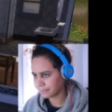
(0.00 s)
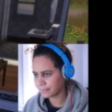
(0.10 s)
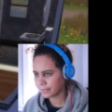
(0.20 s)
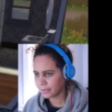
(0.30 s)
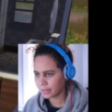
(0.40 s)

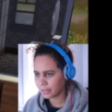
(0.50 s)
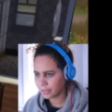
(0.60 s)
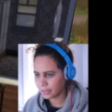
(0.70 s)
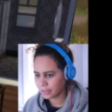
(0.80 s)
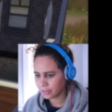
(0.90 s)

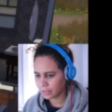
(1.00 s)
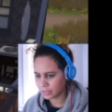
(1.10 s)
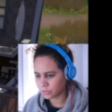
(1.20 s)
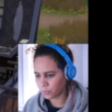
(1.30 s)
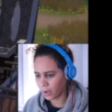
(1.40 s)

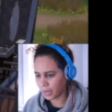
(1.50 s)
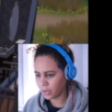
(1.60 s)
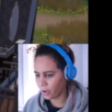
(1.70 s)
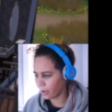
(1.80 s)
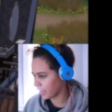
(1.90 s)
Because why
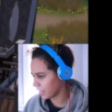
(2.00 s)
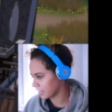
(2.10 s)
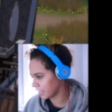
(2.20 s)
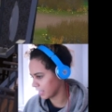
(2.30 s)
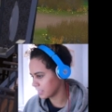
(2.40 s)
not?
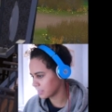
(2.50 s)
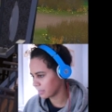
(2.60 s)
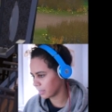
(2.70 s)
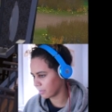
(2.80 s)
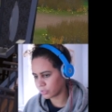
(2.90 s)
He's
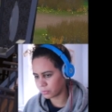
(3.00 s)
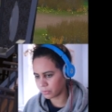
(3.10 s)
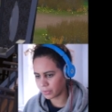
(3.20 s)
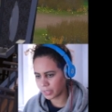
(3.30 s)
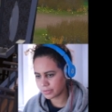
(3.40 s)

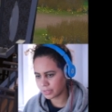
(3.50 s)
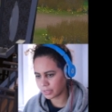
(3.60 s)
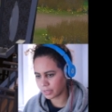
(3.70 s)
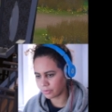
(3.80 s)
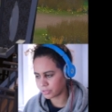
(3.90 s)
uncomfortable. Why is he
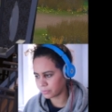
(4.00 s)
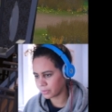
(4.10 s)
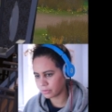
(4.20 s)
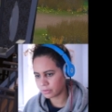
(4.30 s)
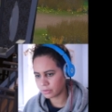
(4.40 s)

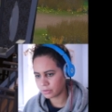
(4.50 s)
uncomfortable?